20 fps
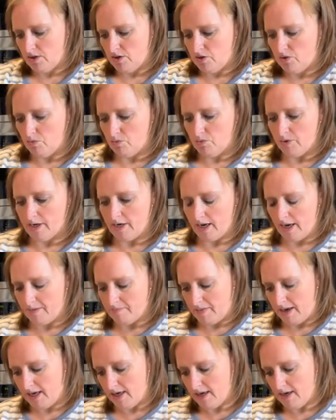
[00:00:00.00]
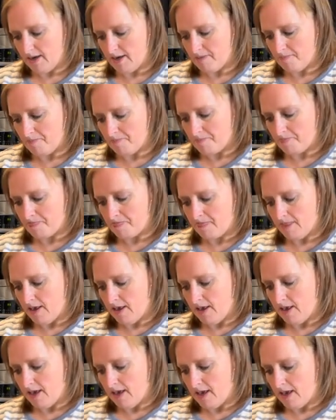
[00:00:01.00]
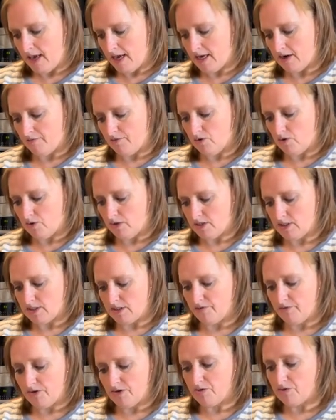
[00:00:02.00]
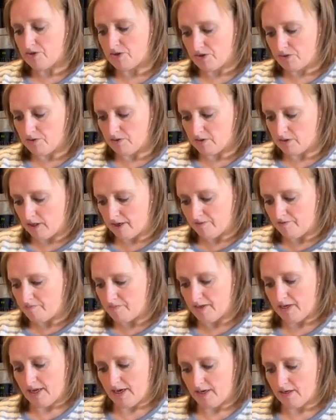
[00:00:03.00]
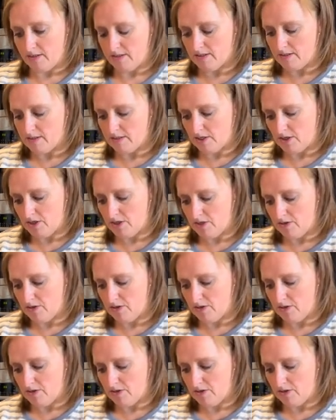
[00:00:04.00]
when I make it. And of course, if you do love bananas, you